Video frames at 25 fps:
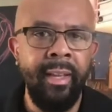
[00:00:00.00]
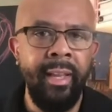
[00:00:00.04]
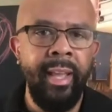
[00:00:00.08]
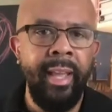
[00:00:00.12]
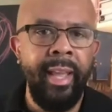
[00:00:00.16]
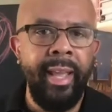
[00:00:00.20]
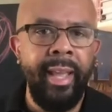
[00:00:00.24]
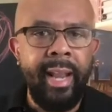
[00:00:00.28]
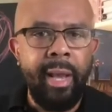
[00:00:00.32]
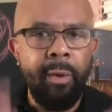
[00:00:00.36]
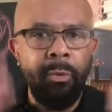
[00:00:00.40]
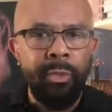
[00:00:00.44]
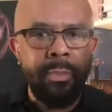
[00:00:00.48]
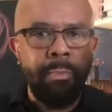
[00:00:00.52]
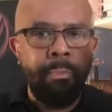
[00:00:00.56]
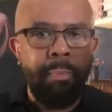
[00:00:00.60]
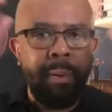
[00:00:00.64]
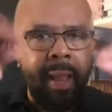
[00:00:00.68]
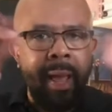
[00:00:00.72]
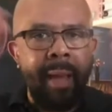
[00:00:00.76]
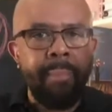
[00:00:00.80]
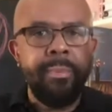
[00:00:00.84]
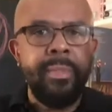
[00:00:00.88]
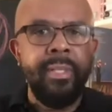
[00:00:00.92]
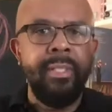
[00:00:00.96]
And I was
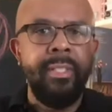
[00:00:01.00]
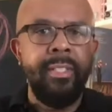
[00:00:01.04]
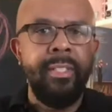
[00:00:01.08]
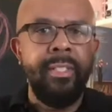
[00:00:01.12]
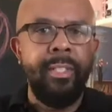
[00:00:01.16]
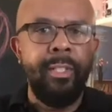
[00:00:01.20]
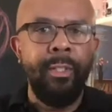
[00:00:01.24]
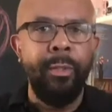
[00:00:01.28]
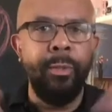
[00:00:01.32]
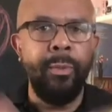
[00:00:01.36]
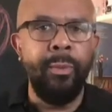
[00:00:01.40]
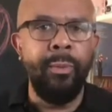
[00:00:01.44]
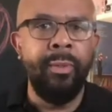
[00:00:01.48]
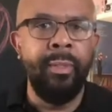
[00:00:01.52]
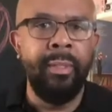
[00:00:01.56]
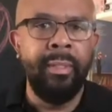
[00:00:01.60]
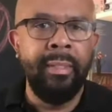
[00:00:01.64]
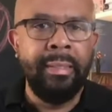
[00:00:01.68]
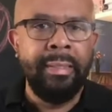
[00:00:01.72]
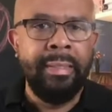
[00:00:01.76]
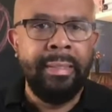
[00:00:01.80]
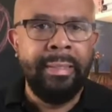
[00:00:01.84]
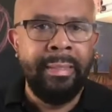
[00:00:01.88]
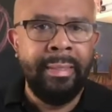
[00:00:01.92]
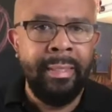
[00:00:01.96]
plopped into
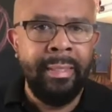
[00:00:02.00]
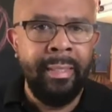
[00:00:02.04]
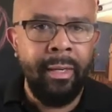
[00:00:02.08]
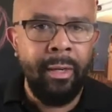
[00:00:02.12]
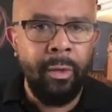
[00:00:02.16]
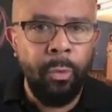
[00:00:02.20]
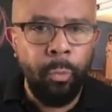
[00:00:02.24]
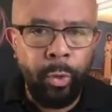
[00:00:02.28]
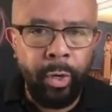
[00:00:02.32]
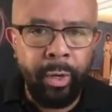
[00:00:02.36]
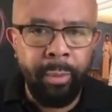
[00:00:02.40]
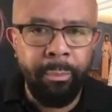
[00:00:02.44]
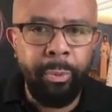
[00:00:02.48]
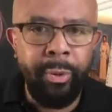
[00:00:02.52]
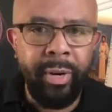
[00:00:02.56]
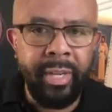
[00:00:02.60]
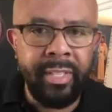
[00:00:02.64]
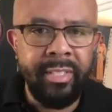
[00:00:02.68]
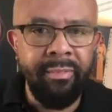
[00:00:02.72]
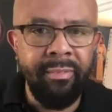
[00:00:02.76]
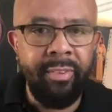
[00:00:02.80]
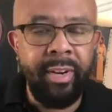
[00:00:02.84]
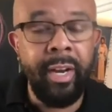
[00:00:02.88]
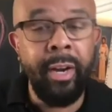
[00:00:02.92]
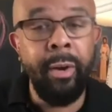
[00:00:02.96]
a WordPress
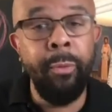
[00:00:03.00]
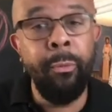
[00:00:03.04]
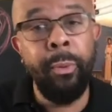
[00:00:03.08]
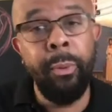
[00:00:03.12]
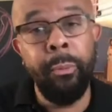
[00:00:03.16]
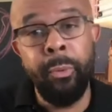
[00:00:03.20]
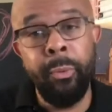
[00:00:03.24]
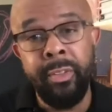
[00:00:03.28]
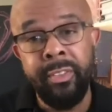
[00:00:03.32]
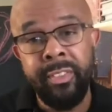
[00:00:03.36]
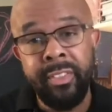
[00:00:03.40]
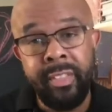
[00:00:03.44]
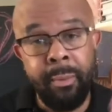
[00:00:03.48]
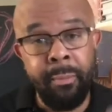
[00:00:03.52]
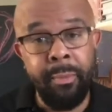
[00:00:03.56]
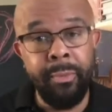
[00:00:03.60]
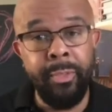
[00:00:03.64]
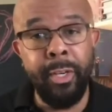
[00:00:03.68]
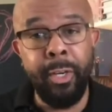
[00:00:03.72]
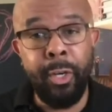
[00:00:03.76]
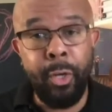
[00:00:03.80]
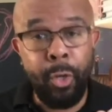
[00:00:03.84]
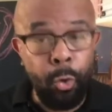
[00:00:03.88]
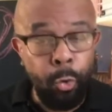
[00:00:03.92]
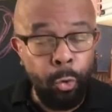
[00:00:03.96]
environment with some of the
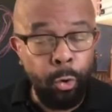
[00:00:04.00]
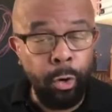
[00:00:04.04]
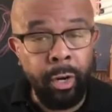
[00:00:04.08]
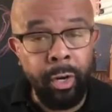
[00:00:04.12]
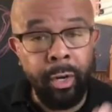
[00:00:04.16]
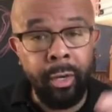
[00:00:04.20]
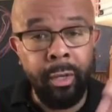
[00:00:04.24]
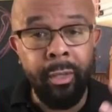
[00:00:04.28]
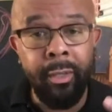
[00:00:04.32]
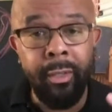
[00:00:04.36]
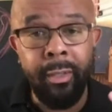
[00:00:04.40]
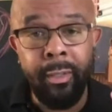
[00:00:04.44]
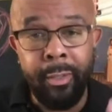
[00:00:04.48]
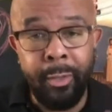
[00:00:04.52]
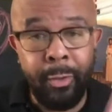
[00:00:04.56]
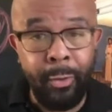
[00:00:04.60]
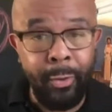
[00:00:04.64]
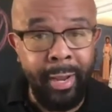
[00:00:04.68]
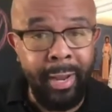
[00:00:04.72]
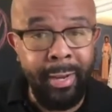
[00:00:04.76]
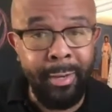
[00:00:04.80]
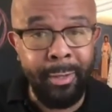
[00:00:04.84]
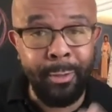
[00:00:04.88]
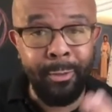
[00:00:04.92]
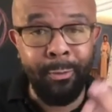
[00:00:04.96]
core
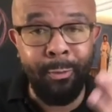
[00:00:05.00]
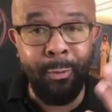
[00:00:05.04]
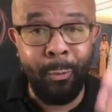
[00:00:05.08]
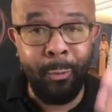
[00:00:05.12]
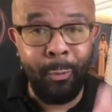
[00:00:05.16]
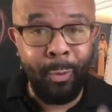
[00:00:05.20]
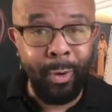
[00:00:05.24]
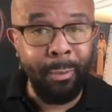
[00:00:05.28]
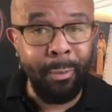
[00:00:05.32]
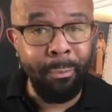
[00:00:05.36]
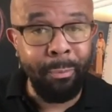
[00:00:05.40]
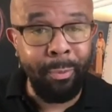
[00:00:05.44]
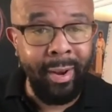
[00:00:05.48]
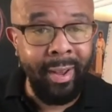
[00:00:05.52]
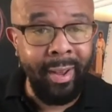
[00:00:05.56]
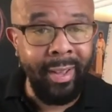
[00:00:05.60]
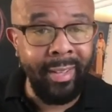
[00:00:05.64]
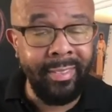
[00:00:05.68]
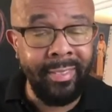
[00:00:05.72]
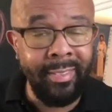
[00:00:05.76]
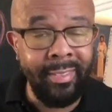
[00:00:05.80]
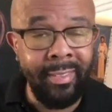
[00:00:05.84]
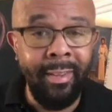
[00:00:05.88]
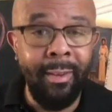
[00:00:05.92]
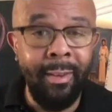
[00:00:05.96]
creators for
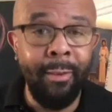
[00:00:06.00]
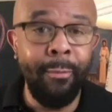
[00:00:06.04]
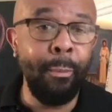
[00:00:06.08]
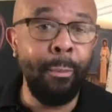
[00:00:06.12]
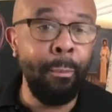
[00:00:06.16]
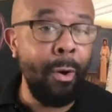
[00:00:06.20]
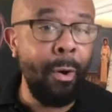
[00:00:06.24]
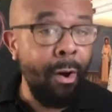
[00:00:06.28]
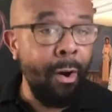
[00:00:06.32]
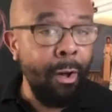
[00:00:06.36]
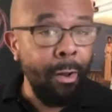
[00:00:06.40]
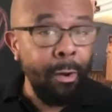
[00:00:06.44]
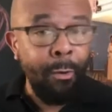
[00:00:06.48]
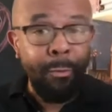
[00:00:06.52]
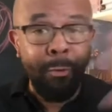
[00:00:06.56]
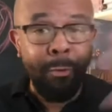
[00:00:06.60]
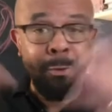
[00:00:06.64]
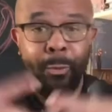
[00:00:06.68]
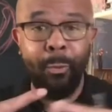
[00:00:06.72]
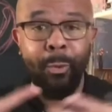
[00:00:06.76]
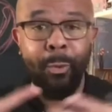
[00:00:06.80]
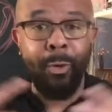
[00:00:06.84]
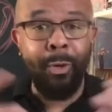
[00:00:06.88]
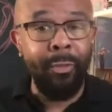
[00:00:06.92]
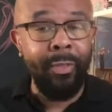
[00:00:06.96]
WordPress from all over the
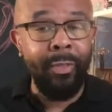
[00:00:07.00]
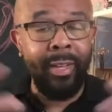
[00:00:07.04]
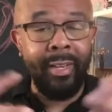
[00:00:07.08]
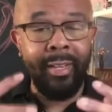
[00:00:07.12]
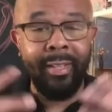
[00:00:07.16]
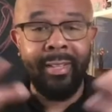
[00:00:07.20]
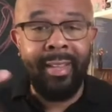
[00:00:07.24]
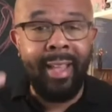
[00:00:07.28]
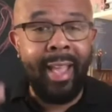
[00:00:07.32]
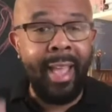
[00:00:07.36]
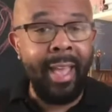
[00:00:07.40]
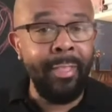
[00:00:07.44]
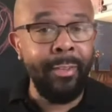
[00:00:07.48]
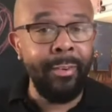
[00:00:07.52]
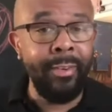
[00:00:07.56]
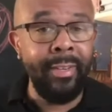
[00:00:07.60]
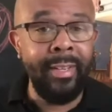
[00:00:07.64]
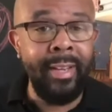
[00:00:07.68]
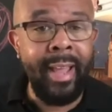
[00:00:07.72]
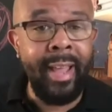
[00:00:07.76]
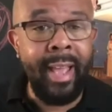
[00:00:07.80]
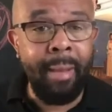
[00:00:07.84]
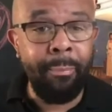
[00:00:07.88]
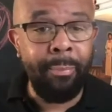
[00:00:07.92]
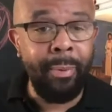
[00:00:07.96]
world that had gathered in
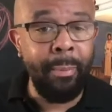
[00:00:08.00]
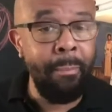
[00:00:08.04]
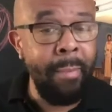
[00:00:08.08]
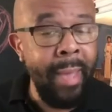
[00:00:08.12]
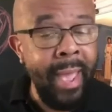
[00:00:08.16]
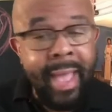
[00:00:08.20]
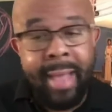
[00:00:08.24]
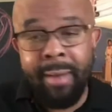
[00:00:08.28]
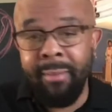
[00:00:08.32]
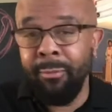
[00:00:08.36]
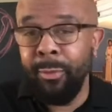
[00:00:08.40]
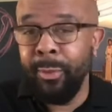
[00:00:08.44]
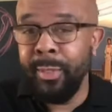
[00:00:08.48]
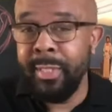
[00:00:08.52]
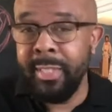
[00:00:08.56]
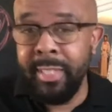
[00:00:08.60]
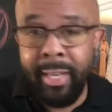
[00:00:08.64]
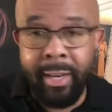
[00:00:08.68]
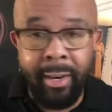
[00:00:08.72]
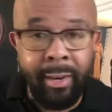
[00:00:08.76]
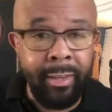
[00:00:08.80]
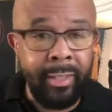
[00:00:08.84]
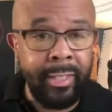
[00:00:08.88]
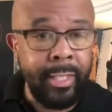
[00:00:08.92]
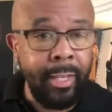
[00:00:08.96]
Napa. Matt was
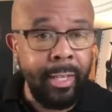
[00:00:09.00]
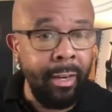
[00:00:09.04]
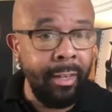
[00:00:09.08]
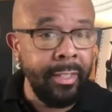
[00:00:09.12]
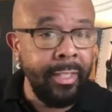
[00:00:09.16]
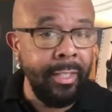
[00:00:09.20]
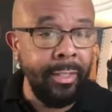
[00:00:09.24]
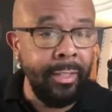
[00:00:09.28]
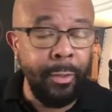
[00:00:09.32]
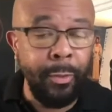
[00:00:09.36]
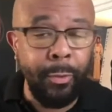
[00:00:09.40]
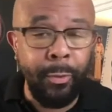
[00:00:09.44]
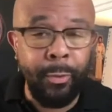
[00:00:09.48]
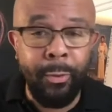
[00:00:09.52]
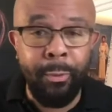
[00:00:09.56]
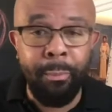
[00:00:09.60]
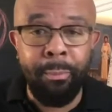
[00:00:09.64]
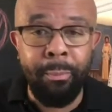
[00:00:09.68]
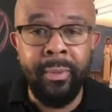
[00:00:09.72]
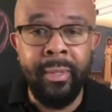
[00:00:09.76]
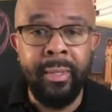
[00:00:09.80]
there to talk to the group.